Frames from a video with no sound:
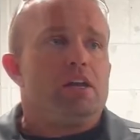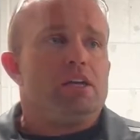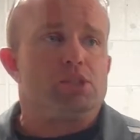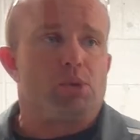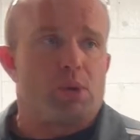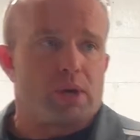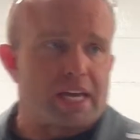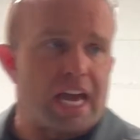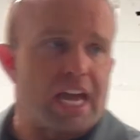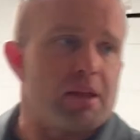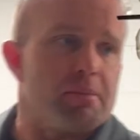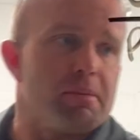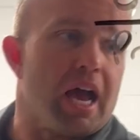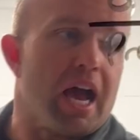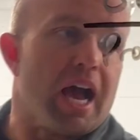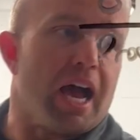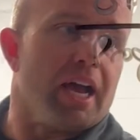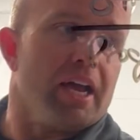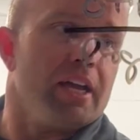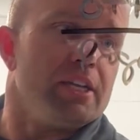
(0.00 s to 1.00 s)
So at
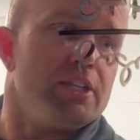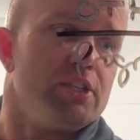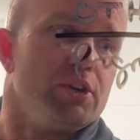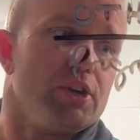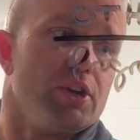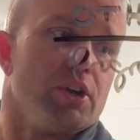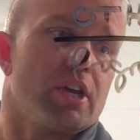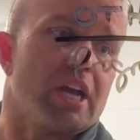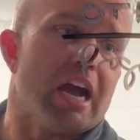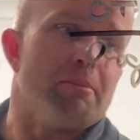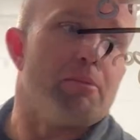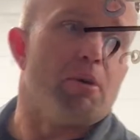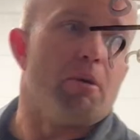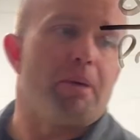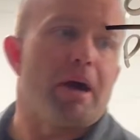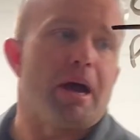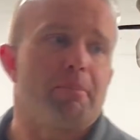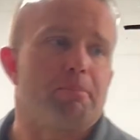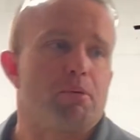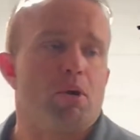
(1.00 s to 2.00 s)
KWI, during your combo
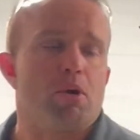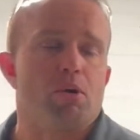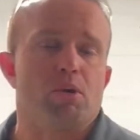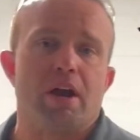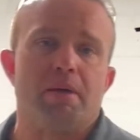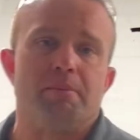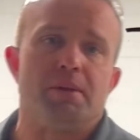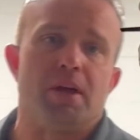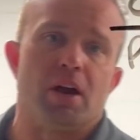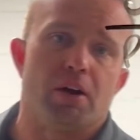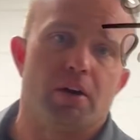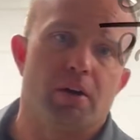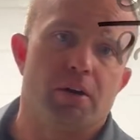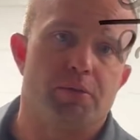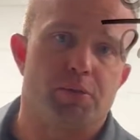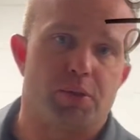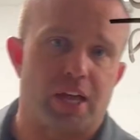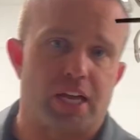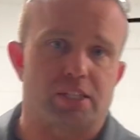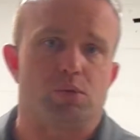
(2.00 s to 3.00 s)
pipe program there,
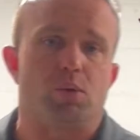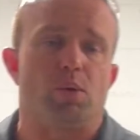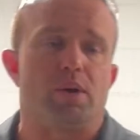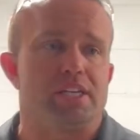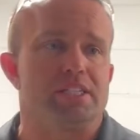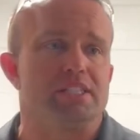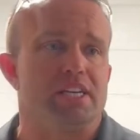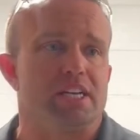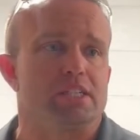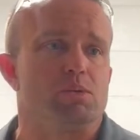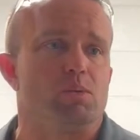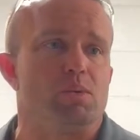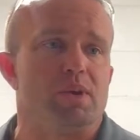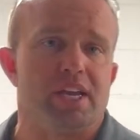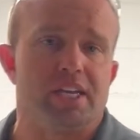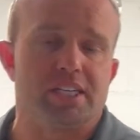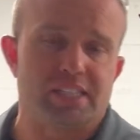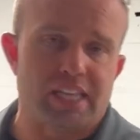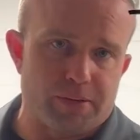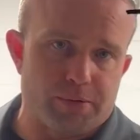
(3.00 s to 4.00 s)
for that 26
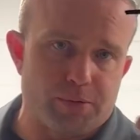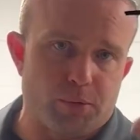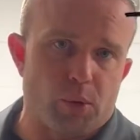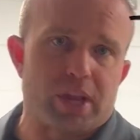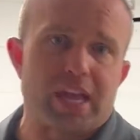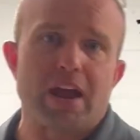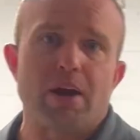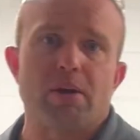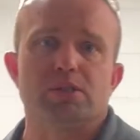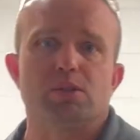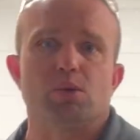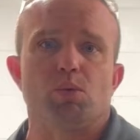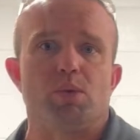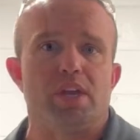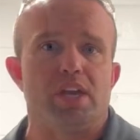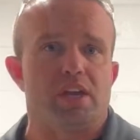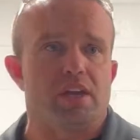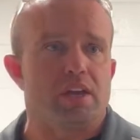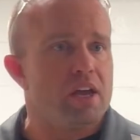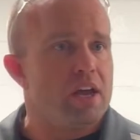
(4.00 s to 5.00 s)
weeks, that 40 hours a
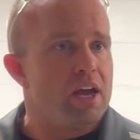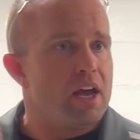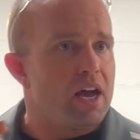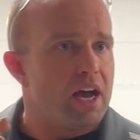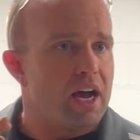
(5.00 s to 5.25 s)
week,